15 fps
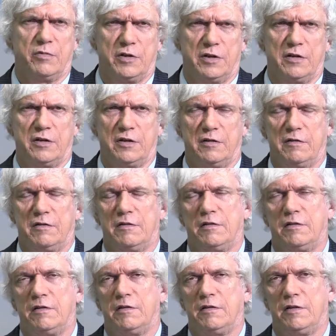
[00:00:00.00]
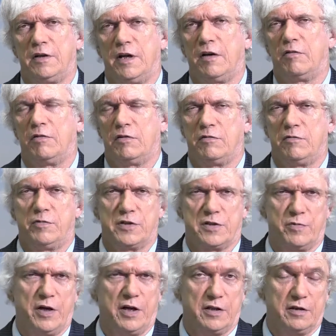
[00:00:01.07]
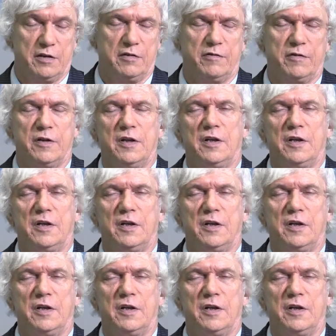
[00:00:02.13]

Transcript: bit a narrow perspective.